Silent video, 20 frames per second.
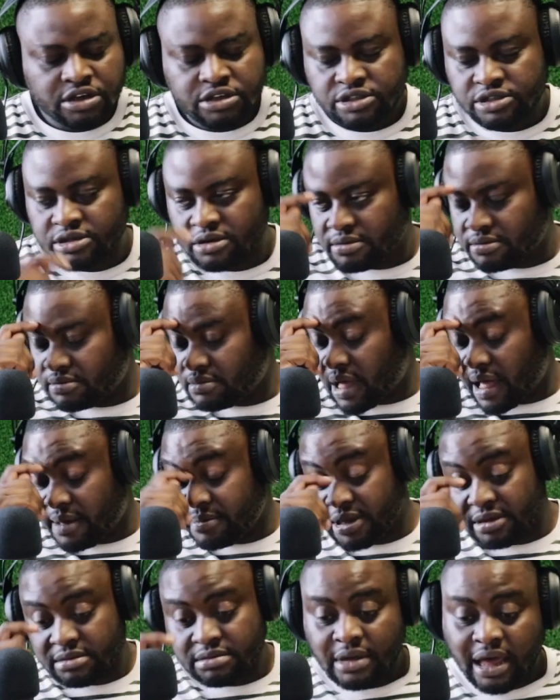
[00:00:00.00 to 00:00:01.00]
So, I
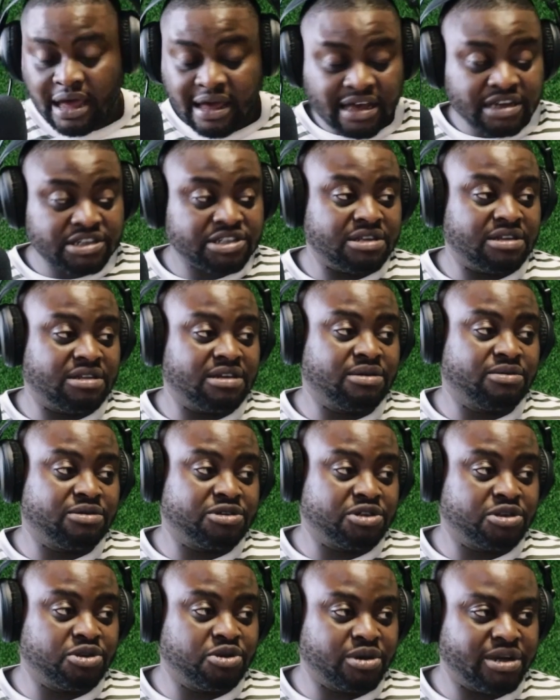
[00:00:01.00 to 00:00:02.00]
mean, I actually think we
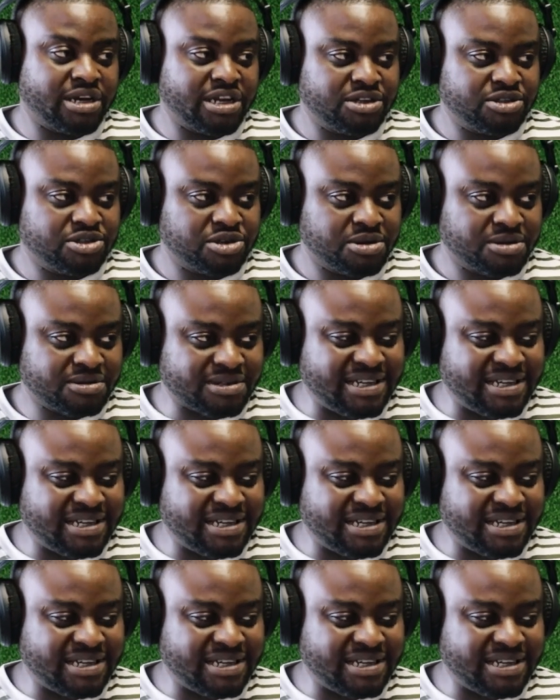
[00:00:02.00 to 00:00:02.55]
should do an intro.